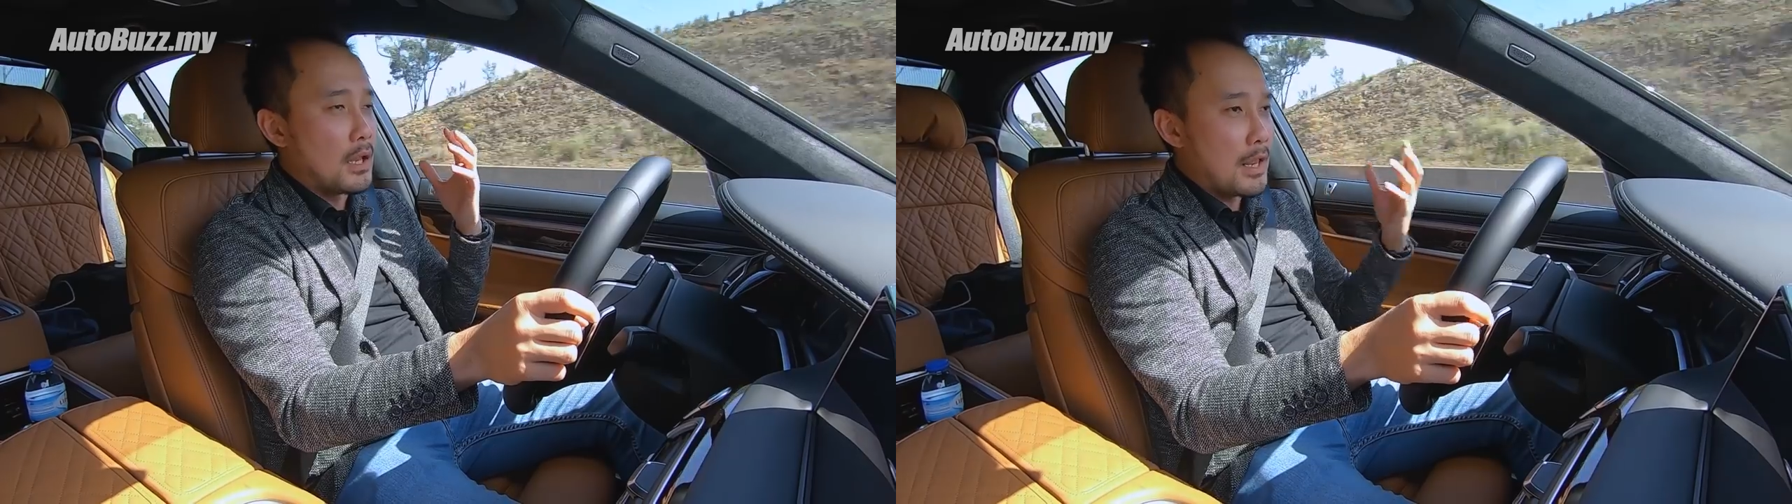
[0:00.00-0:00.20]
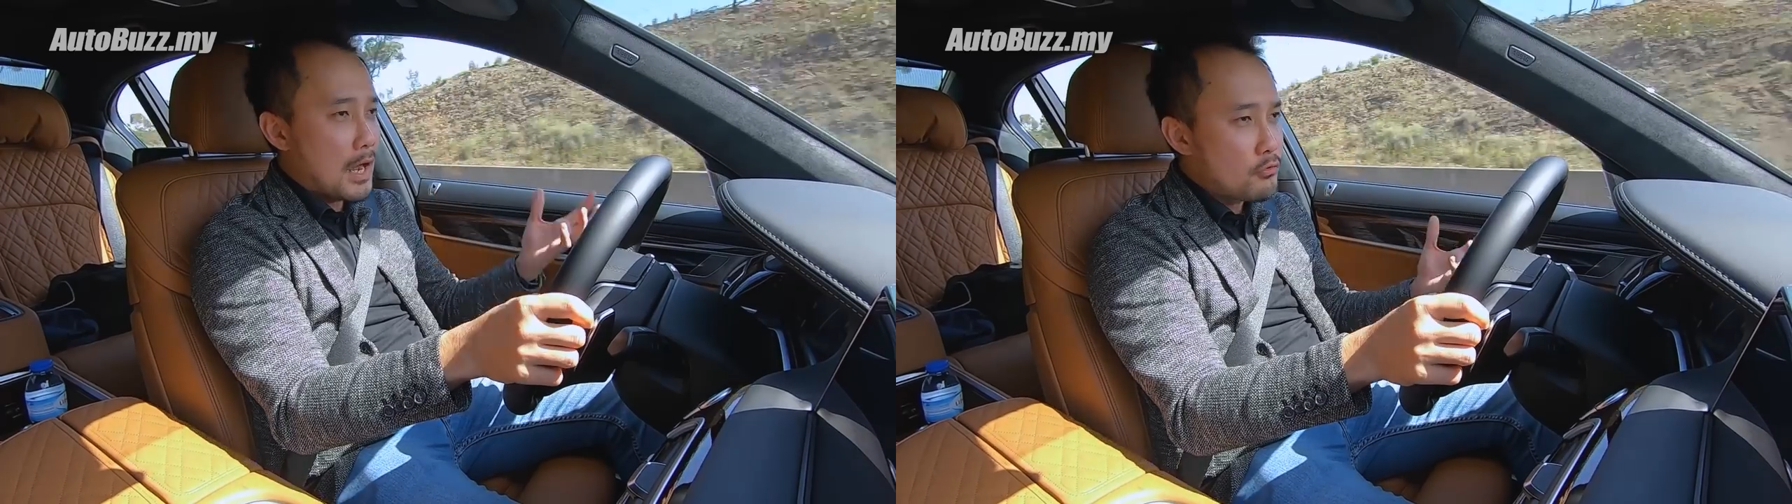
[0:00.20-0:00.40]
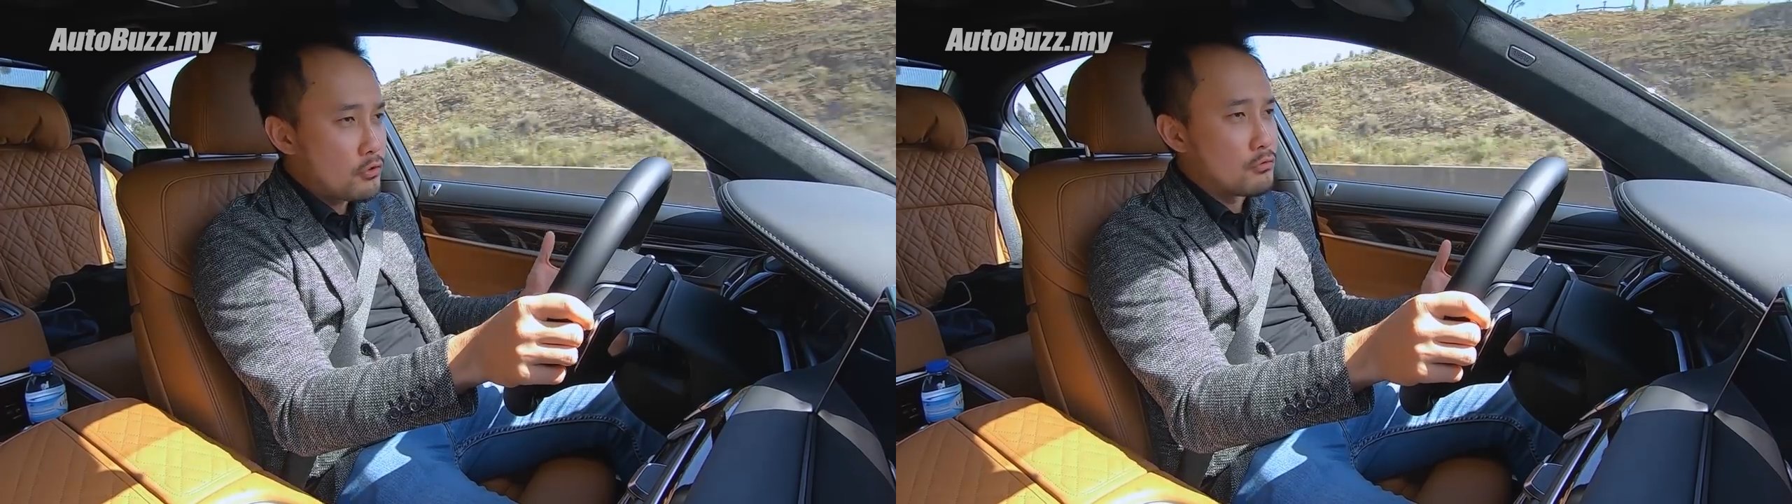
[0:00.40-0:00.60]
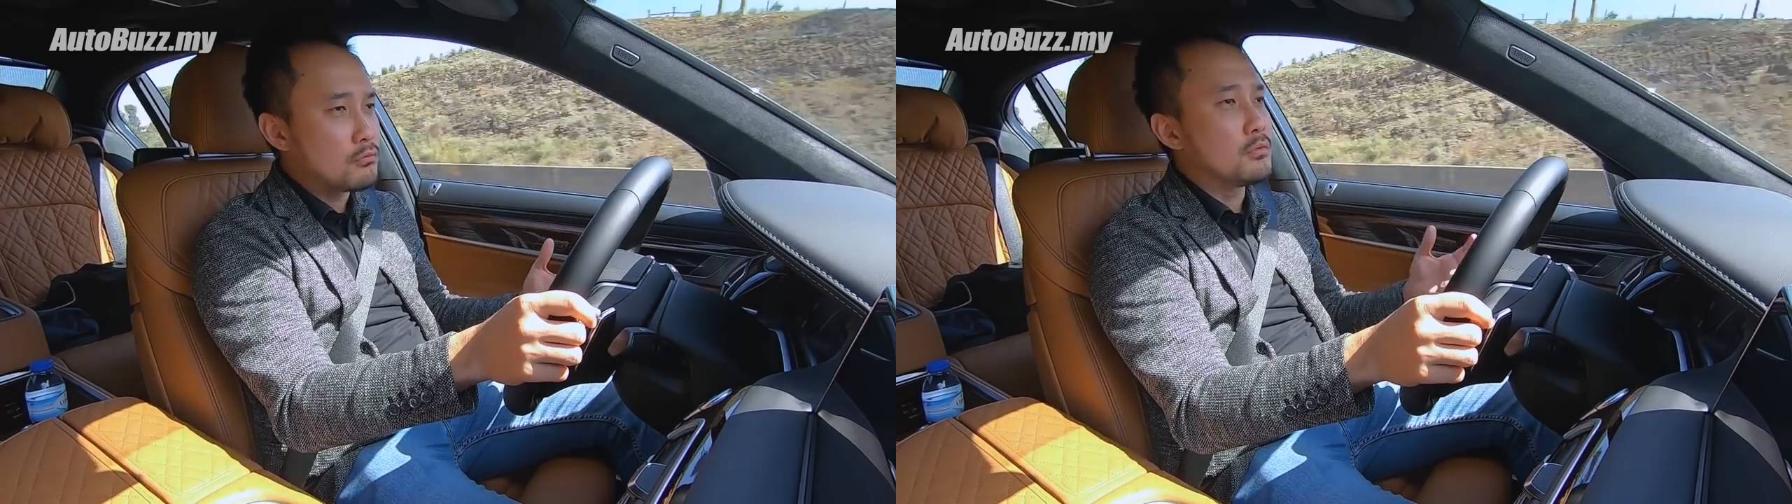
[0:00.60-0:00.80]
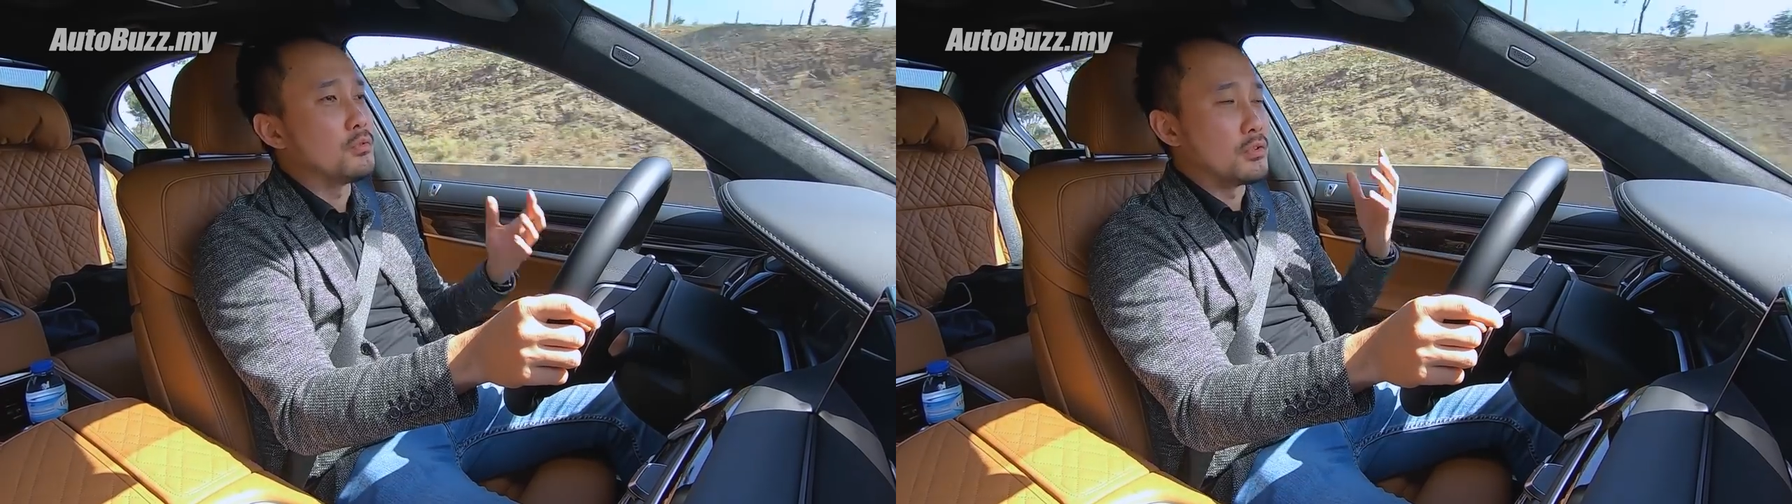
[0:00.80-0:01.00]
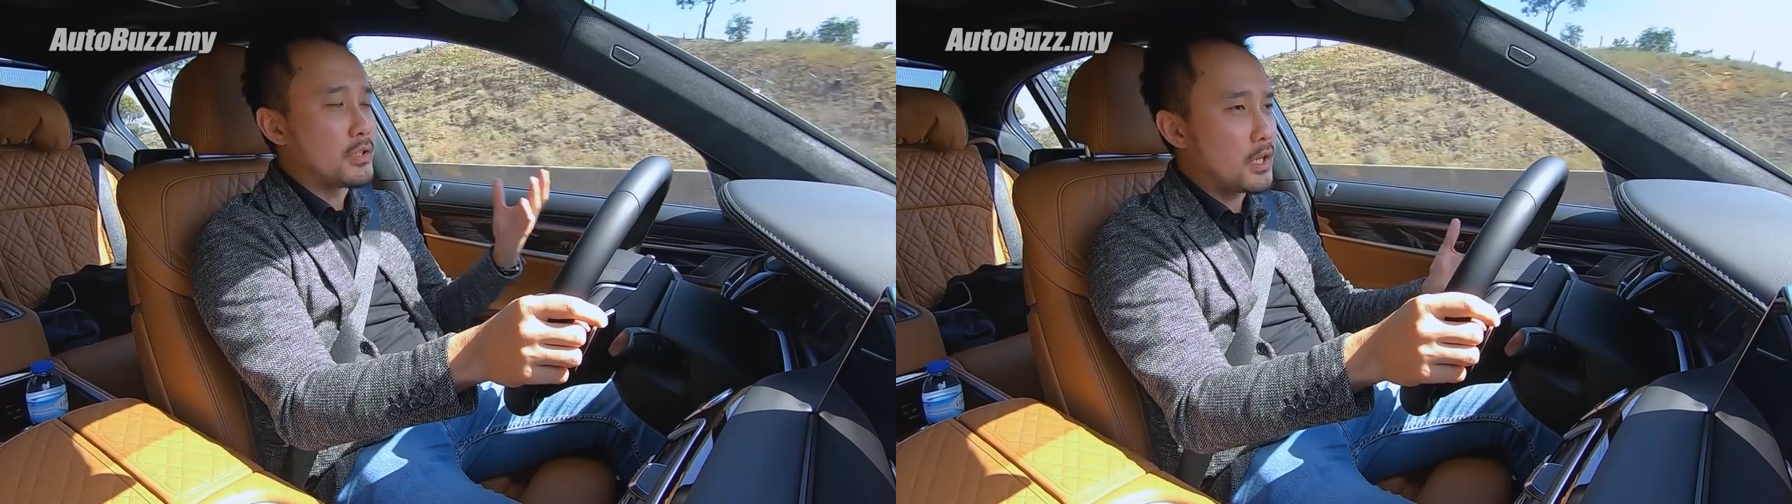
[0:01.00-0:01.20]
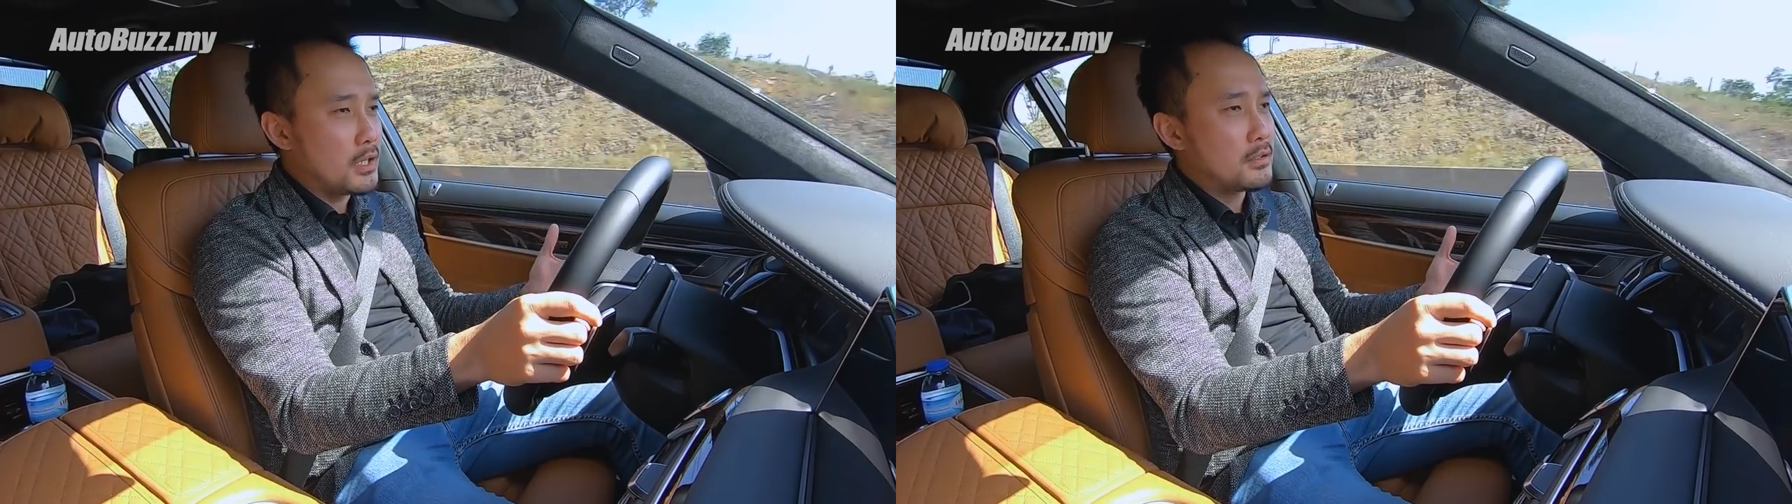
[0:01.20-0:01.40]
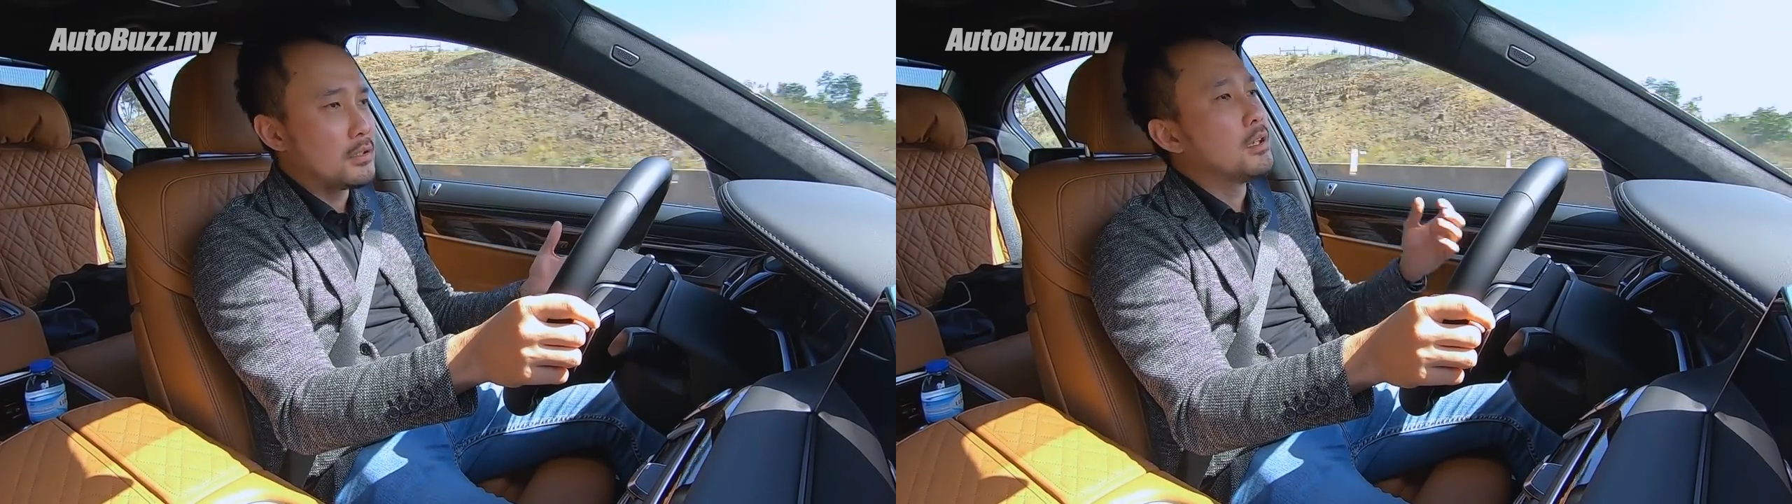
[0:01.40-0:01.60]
allow you to take it